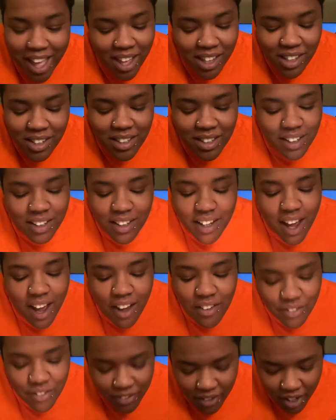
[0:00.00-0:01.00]

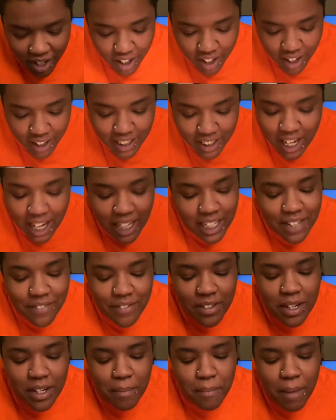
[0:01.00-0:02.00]
never, not
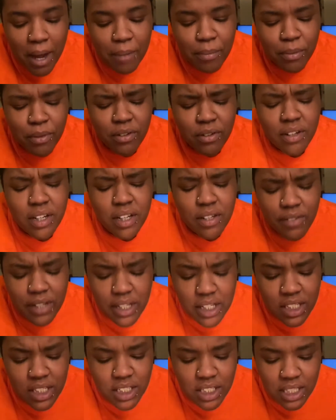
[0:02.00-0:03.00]
even in my
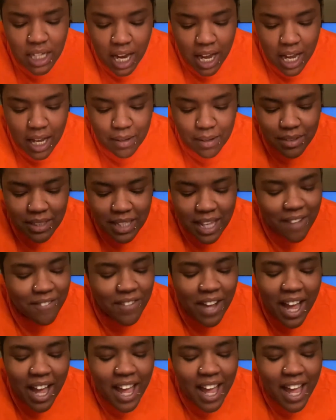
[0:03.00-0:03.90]
previous jobs have I